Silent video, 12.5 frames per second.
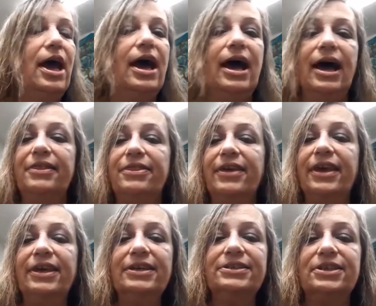I think
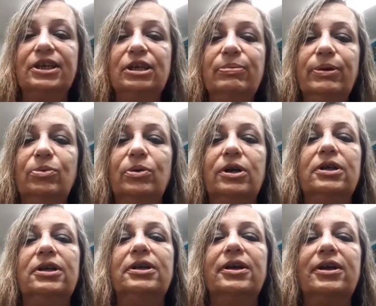it's going to be
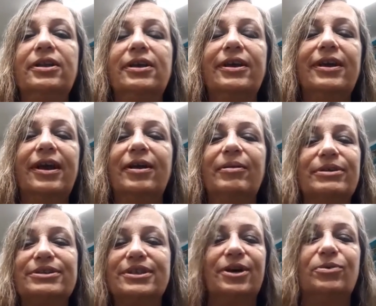willy-nilly.
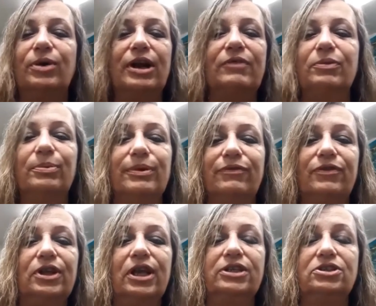It's like whatever we feel
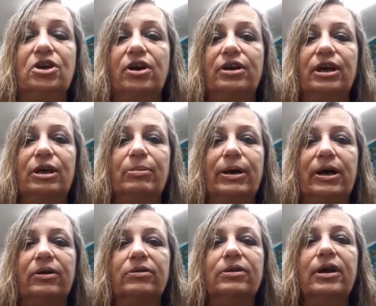like talking
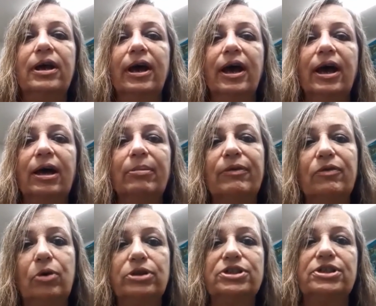about. Of
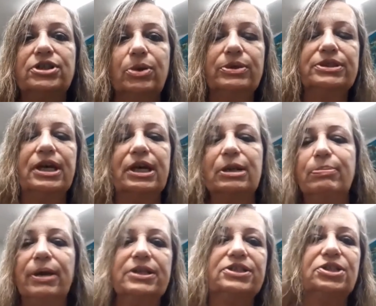course, it's always kind of
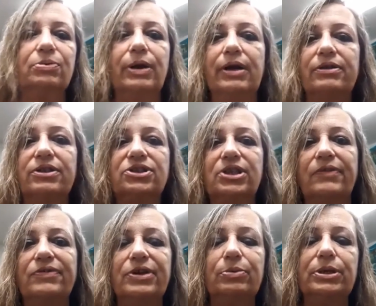based around the stuff
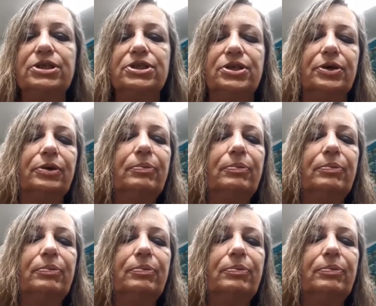that we do.